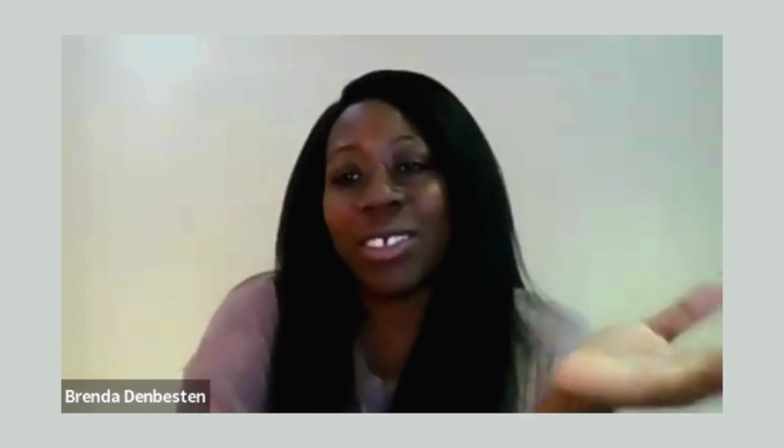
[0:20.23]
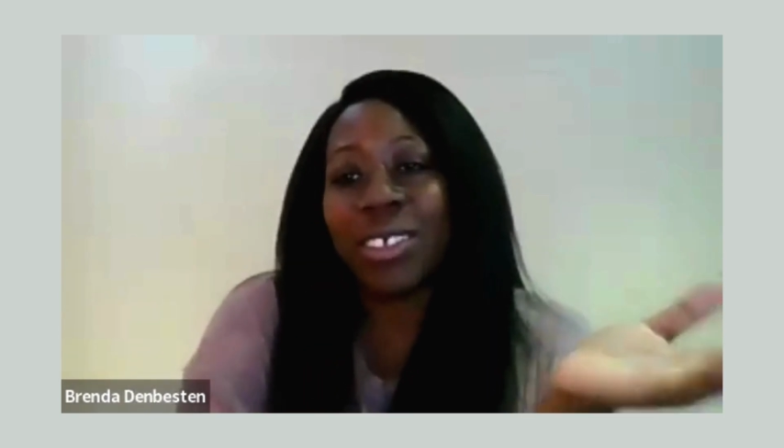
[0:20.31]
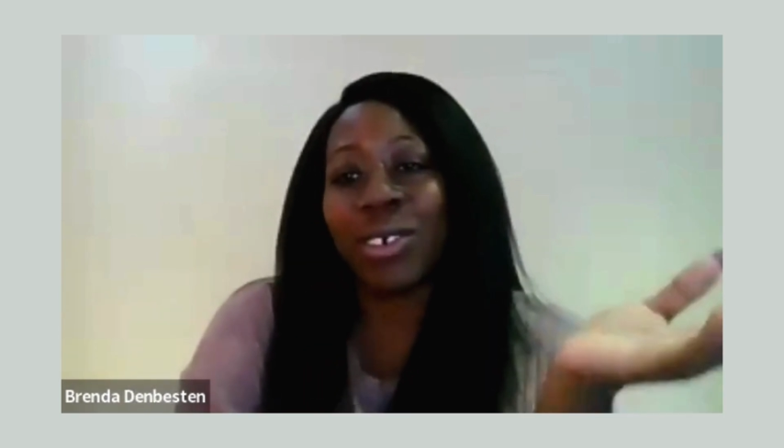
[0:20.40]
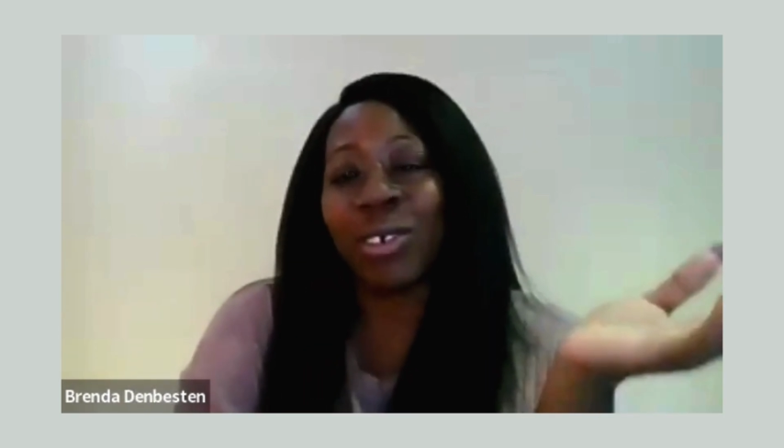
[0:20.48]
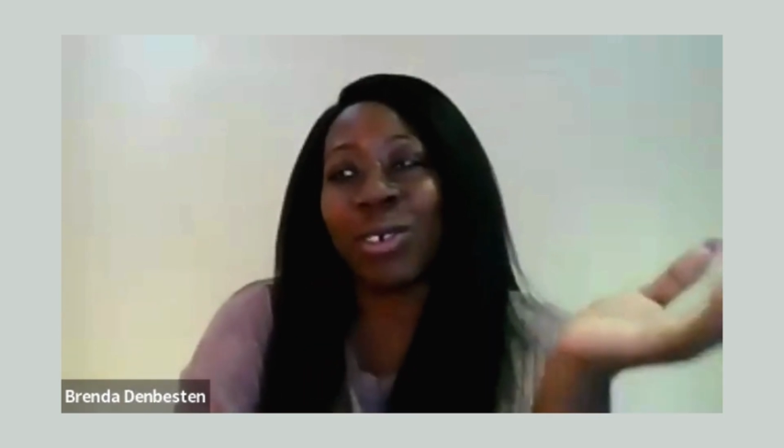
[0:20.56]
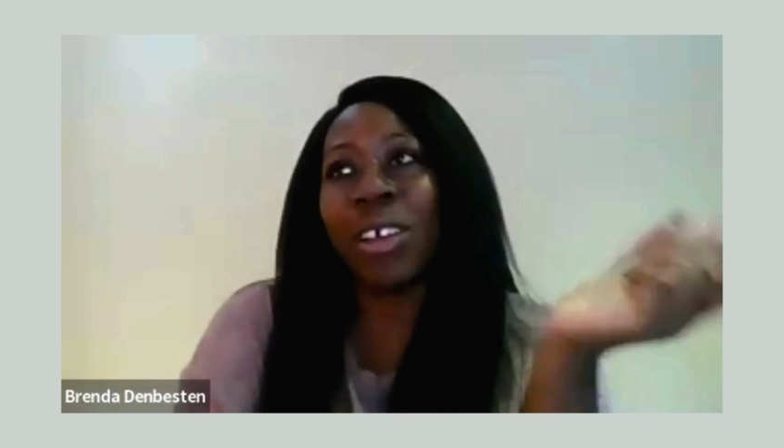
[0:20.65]

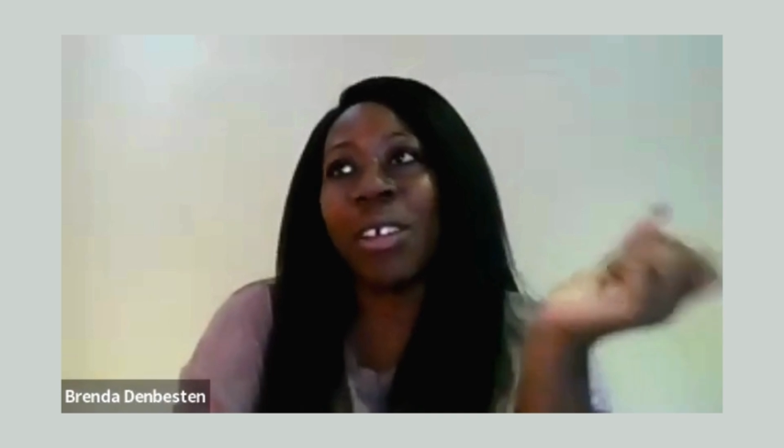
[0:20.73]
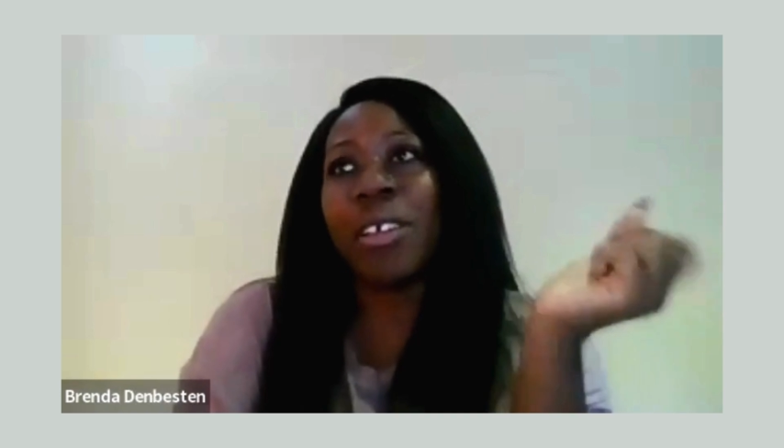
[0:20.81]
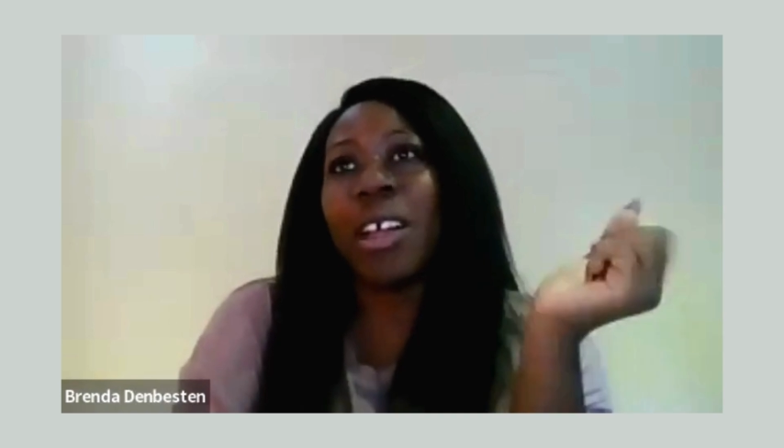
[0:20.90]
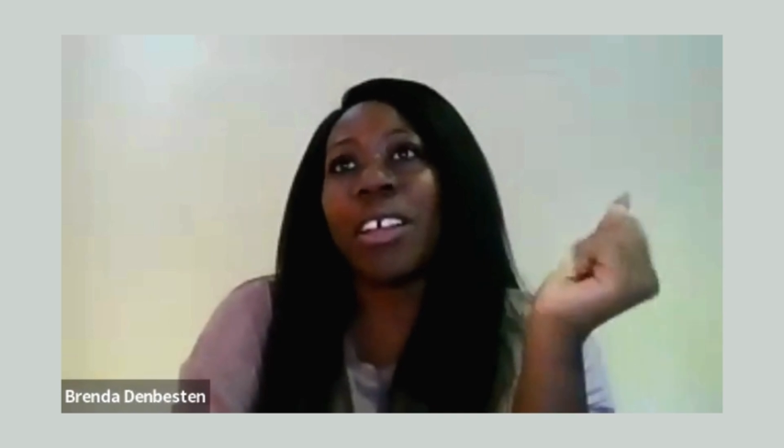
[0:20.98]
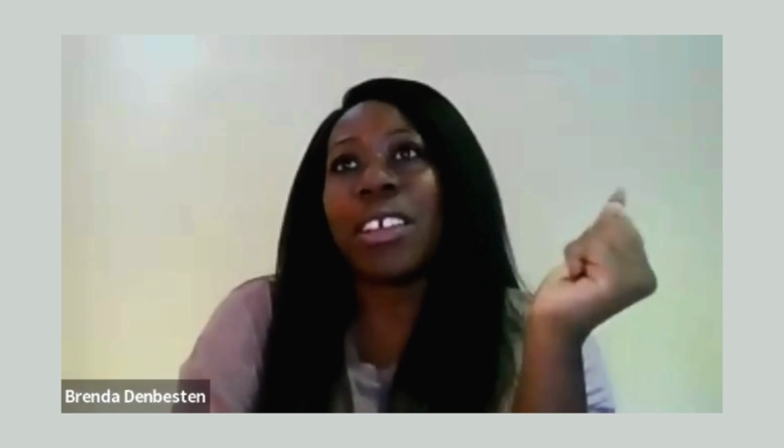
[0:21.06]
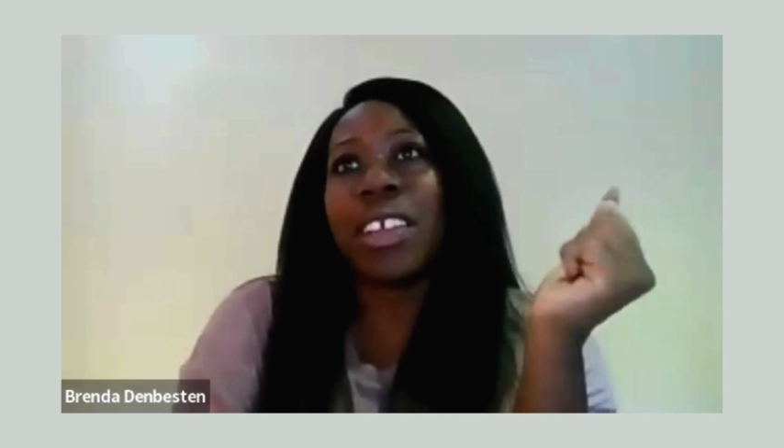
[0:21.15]
So
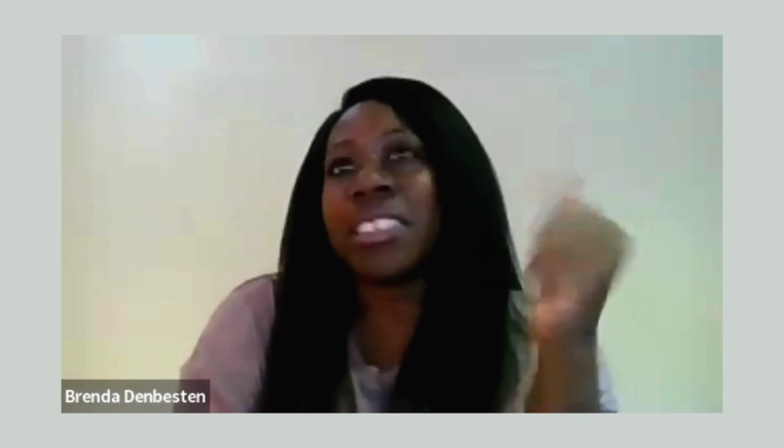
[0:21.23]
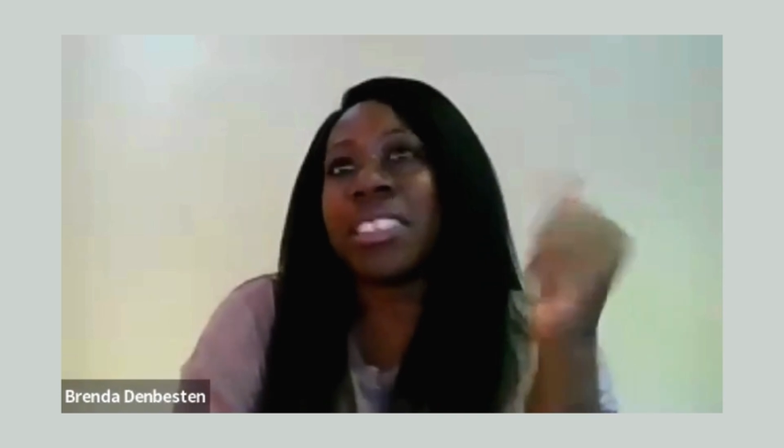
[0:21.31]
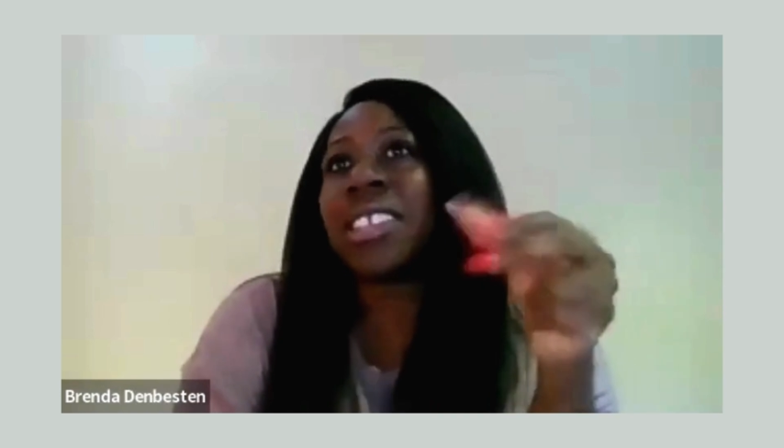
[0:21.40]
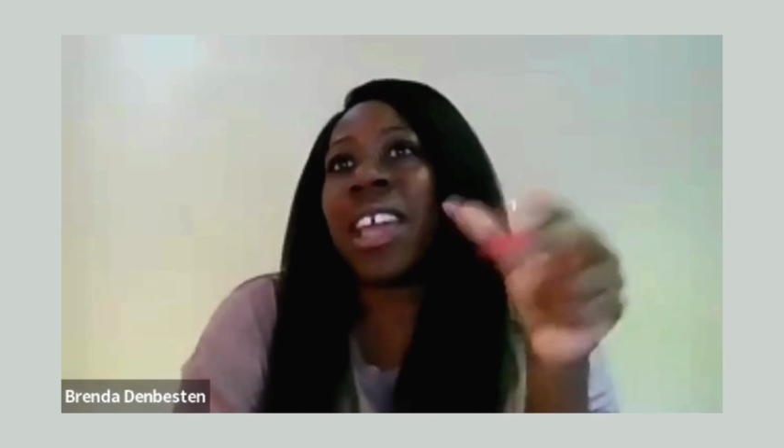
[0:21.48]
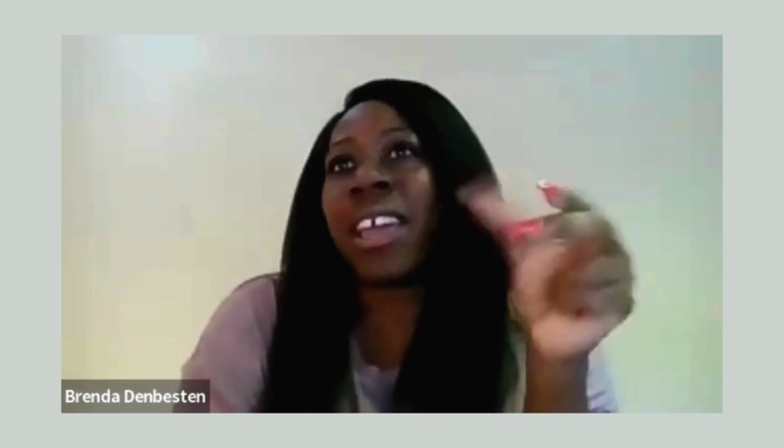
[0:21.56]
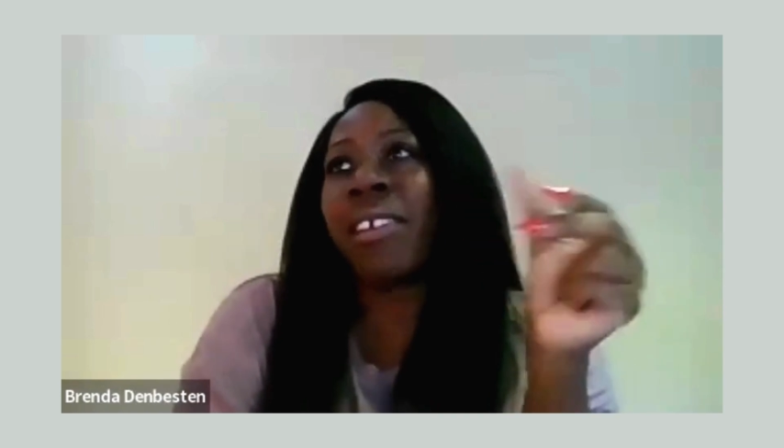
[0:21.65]
is
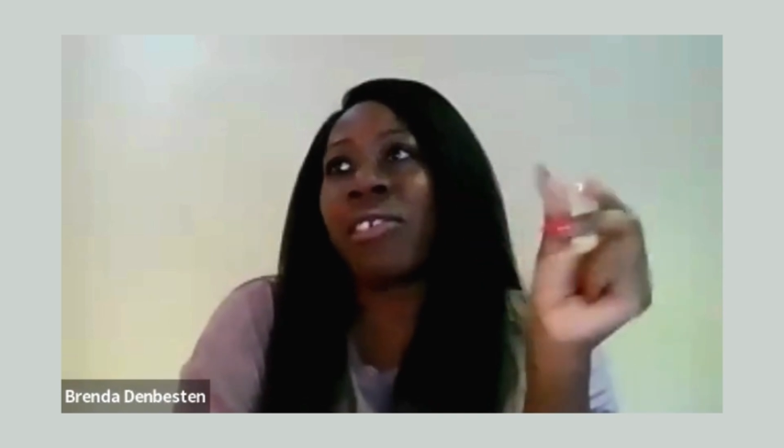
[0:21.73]
there a